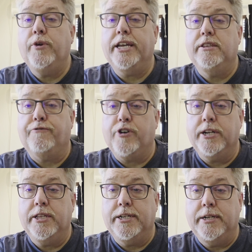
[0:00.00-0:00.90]
we're at the
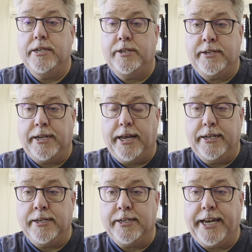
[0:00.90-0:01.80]
front of
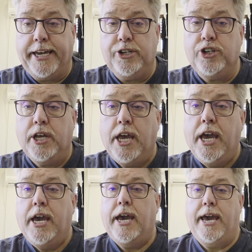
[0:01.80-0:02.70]
the stage,
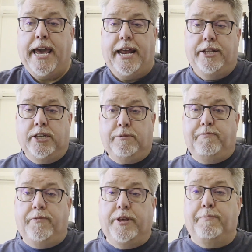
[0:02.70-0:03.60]
and
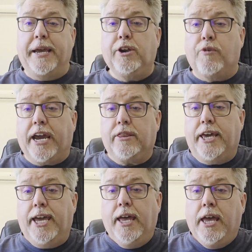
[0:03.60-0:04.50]
the big rack
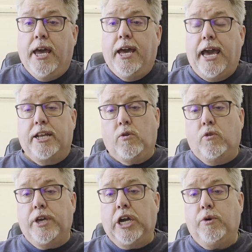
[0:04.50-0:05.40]
there has all
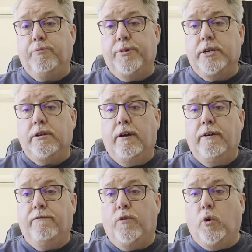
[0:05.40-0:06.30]
the equipment
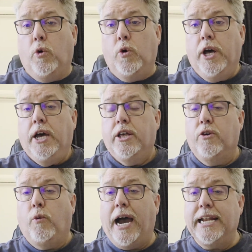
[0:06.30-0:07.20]
for the
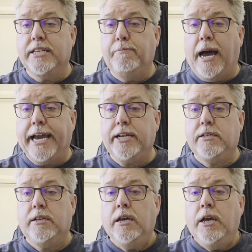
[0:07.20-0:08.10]
wireless
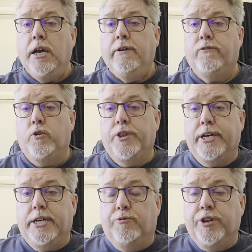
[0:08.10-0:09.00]
mics, for
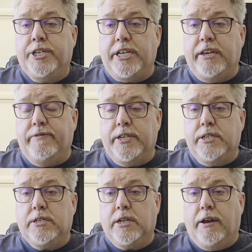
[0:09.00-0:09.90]
the
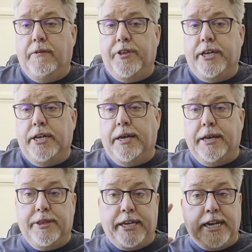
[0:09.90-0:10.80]
receivers, the
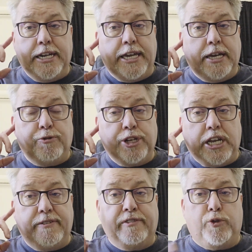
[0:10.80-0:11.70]
in-ear
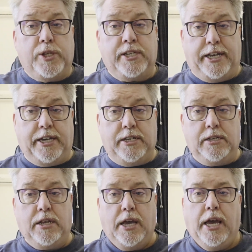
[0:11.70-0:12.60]
receivers for the singers.
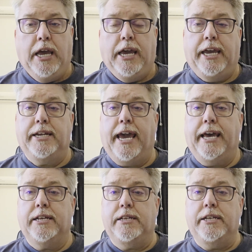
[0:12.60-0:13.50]
It
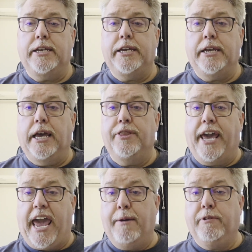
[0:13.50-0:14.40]
has the
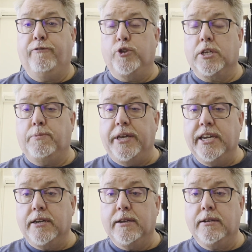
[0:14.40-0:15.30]
amps for the
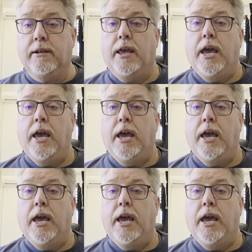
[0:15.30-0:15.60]
speakers,